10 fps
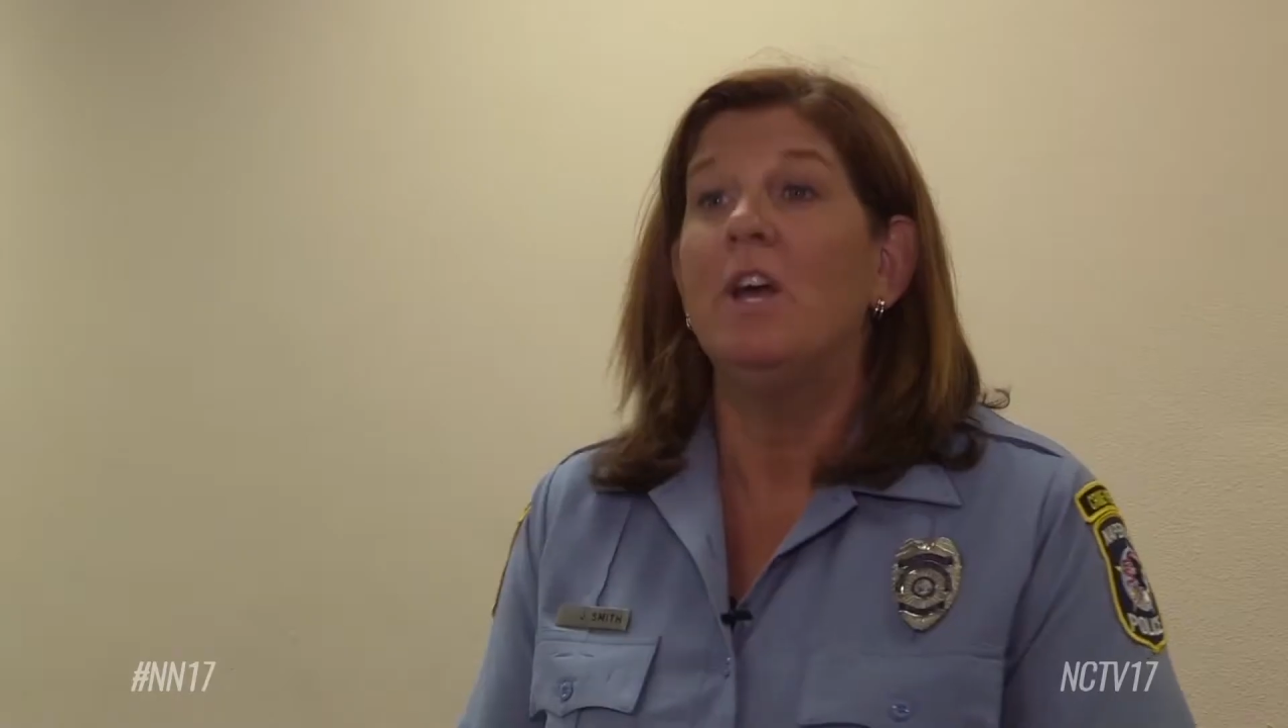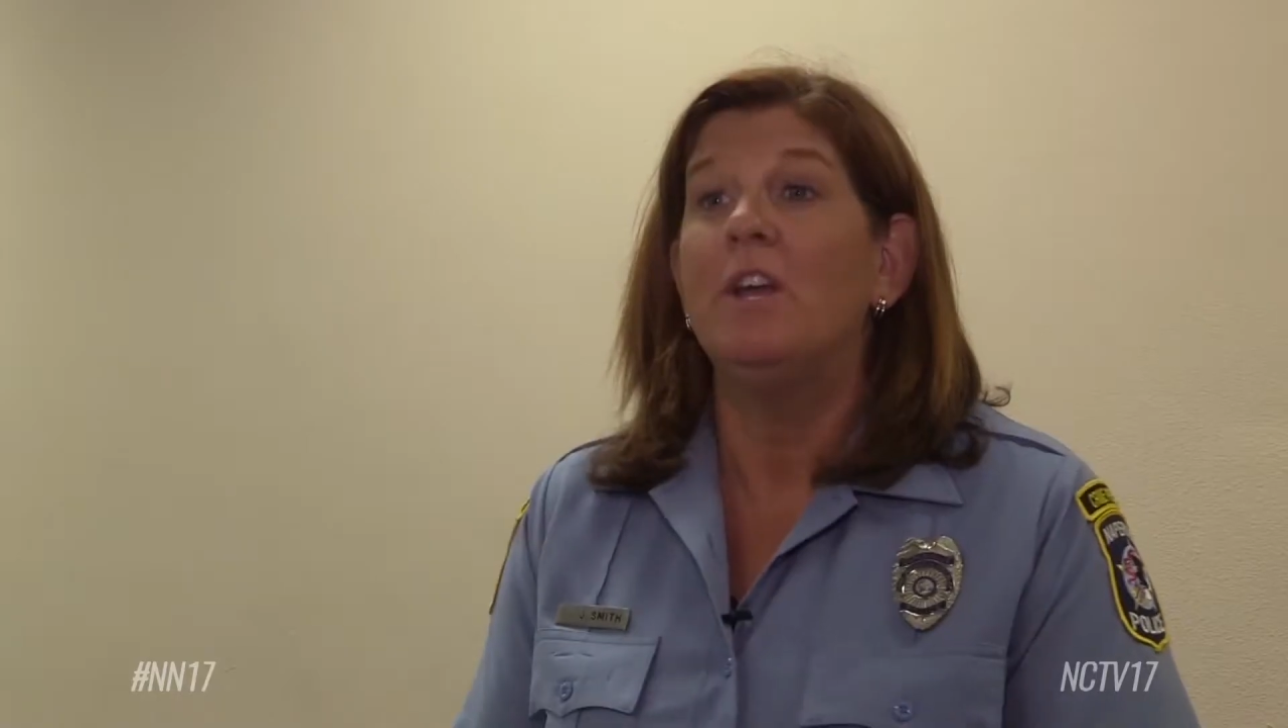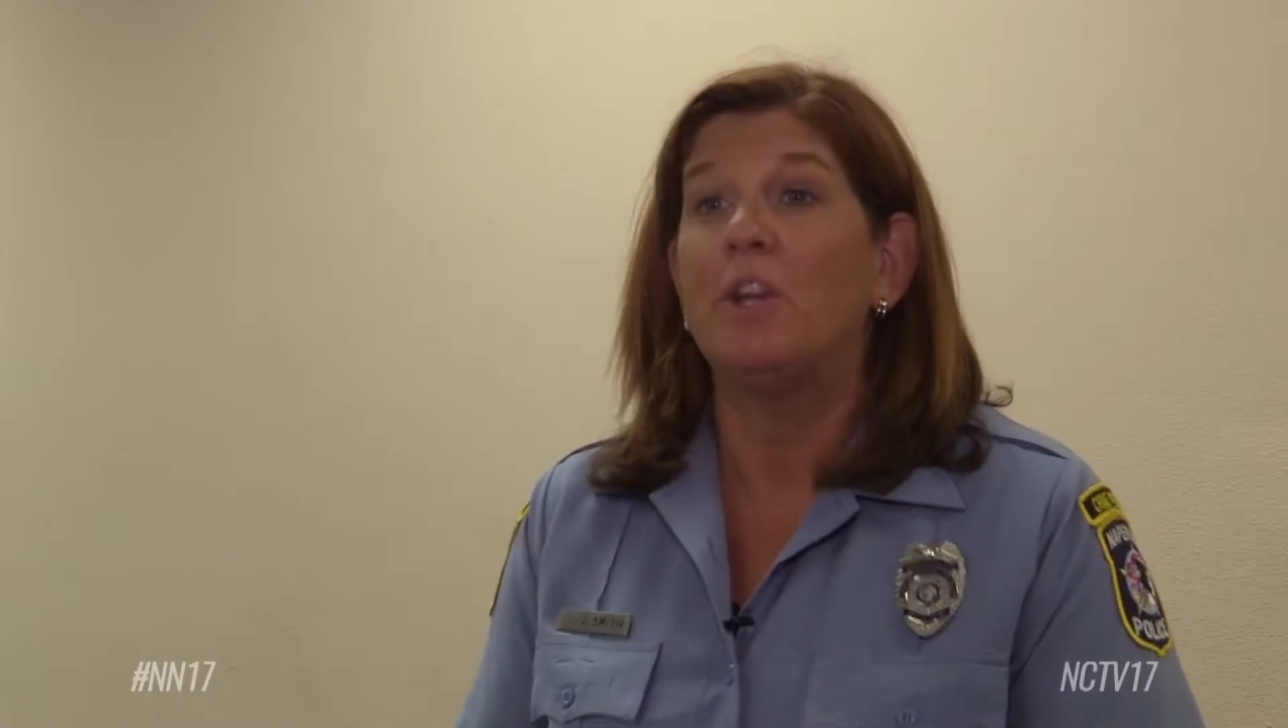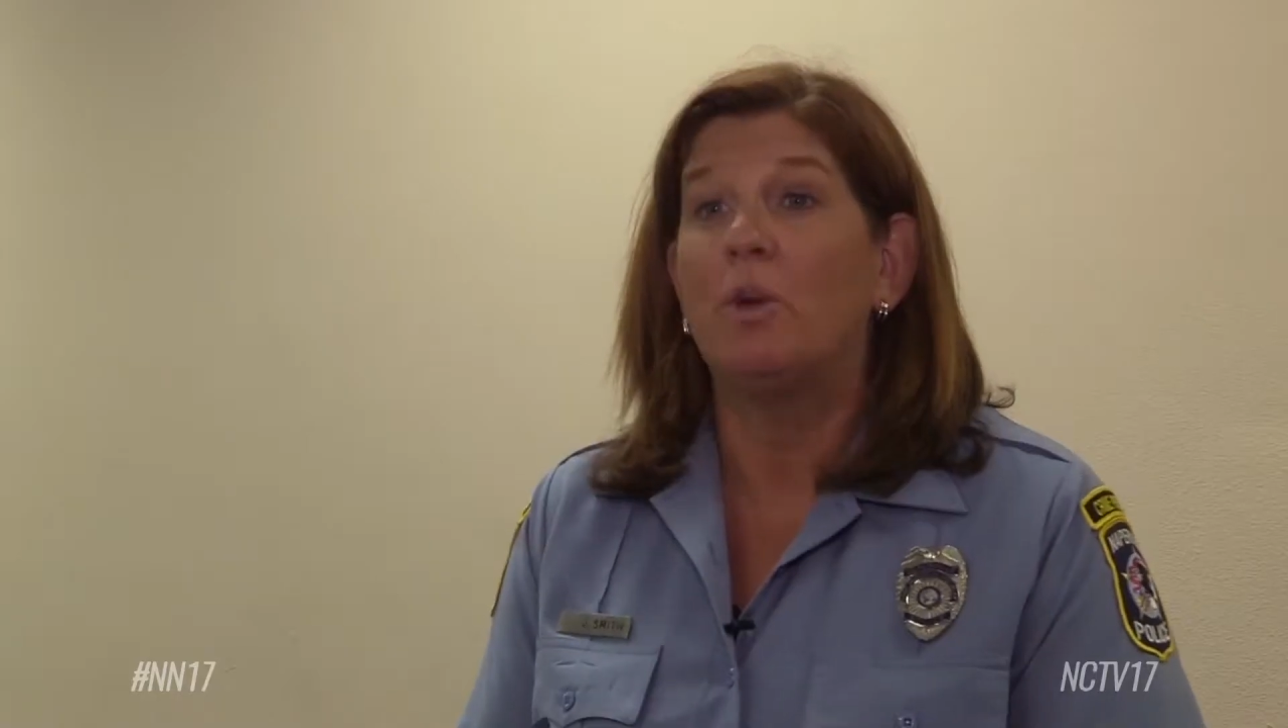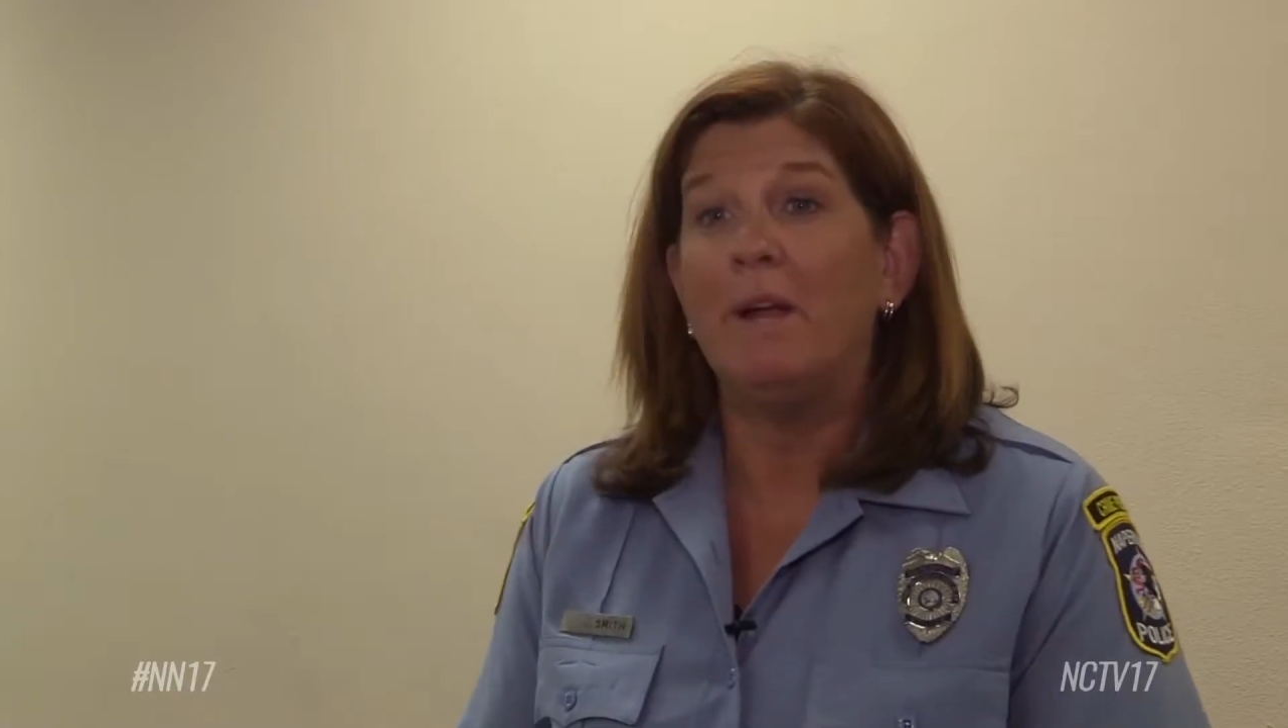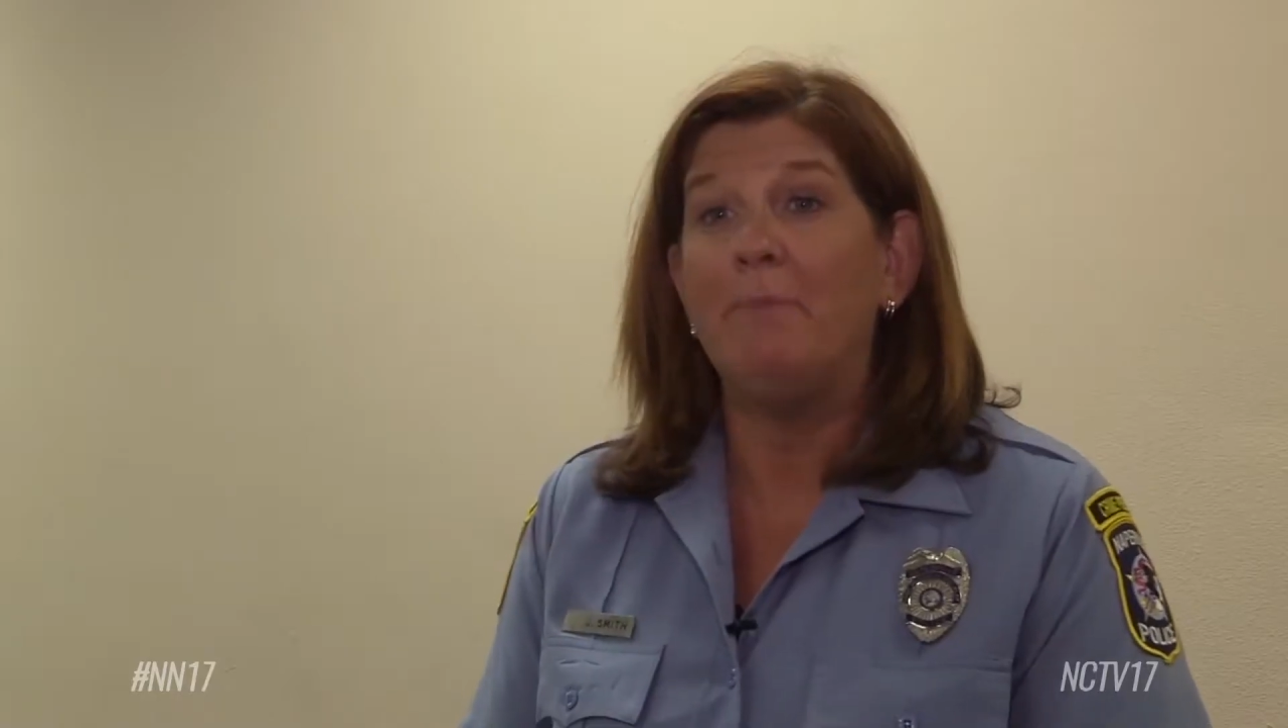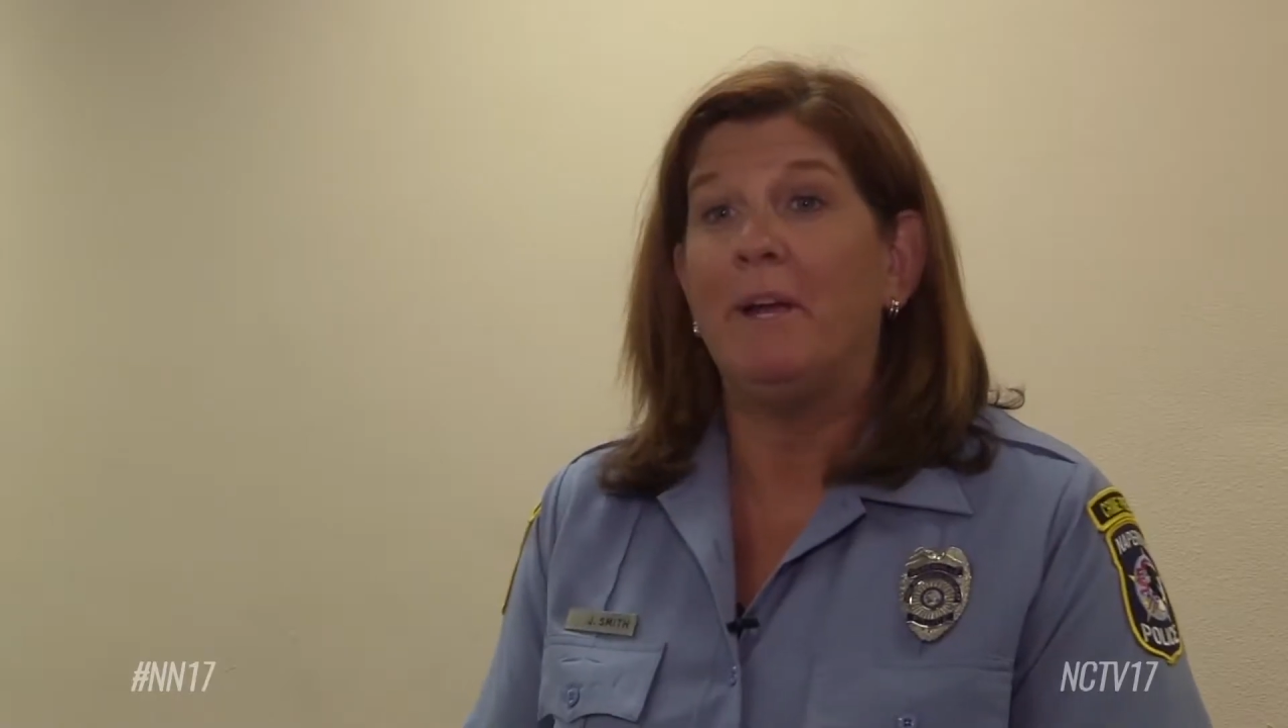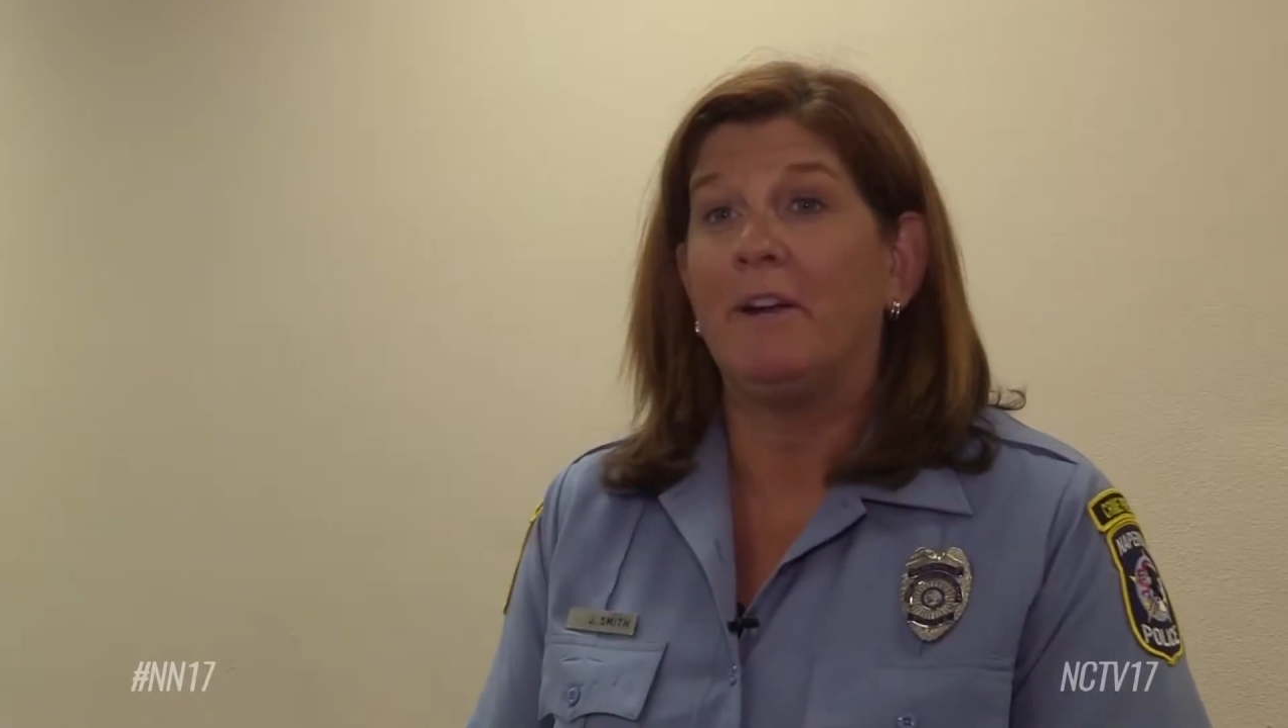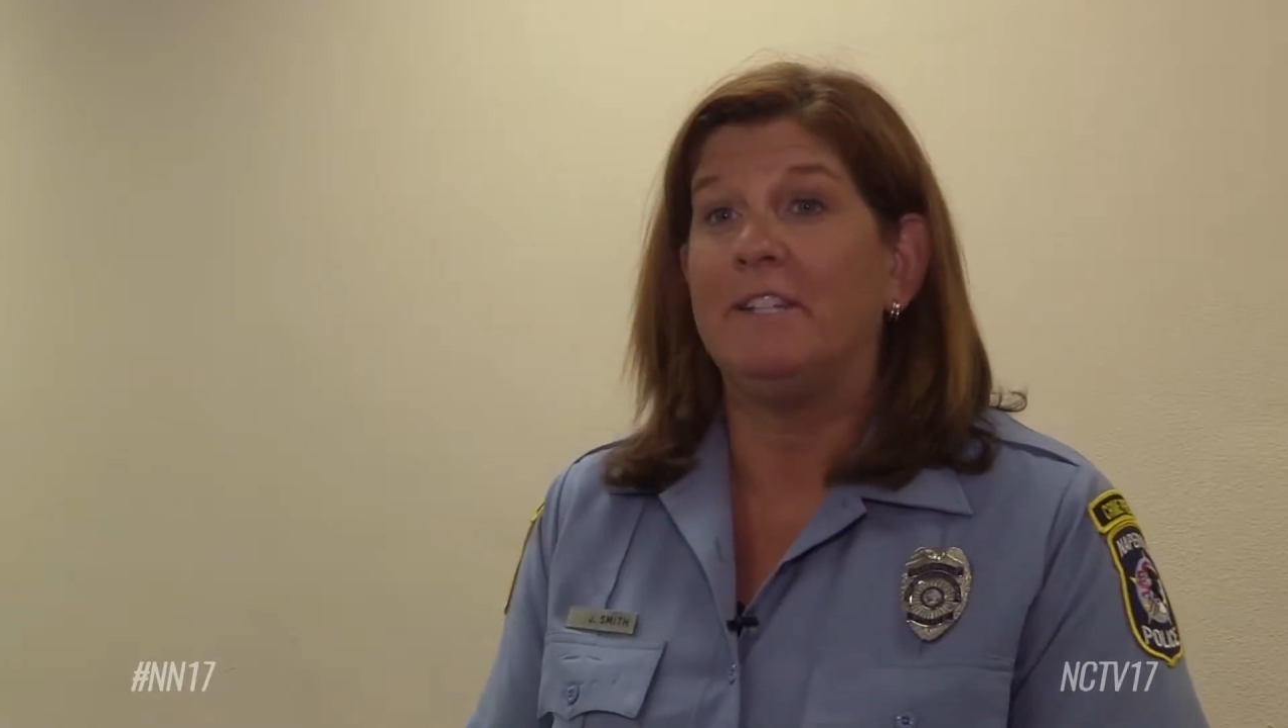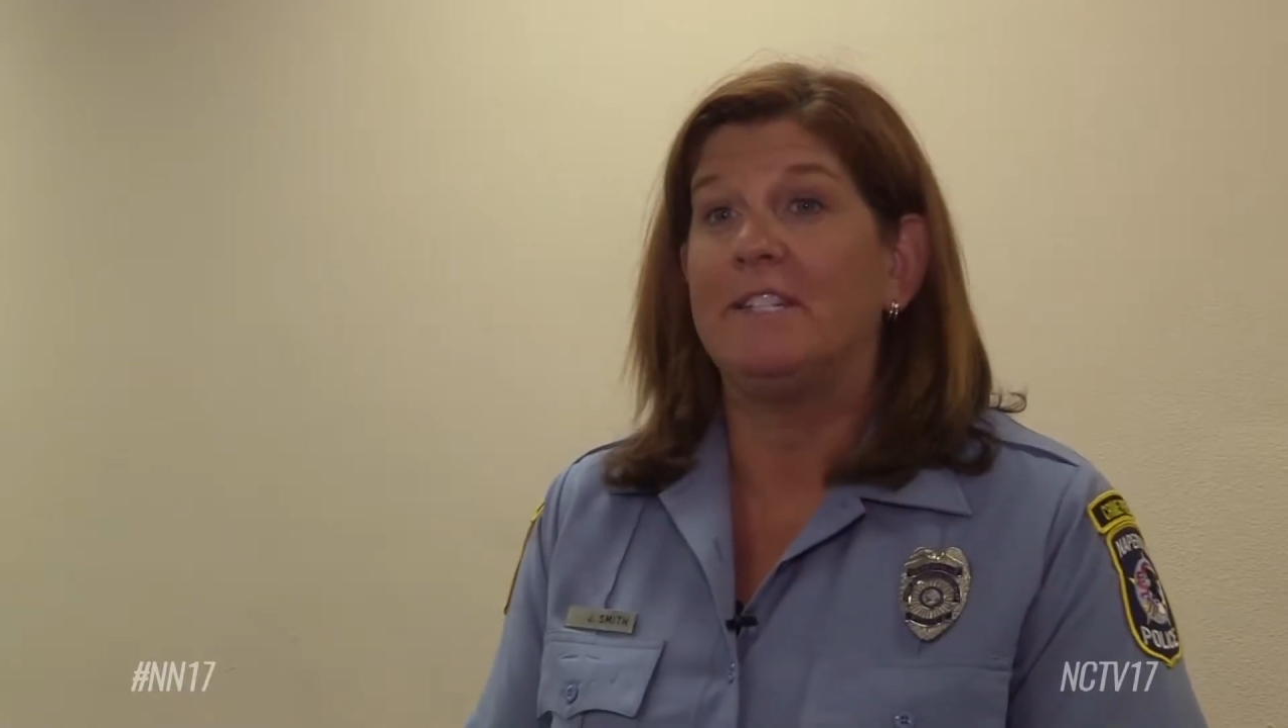The grandparent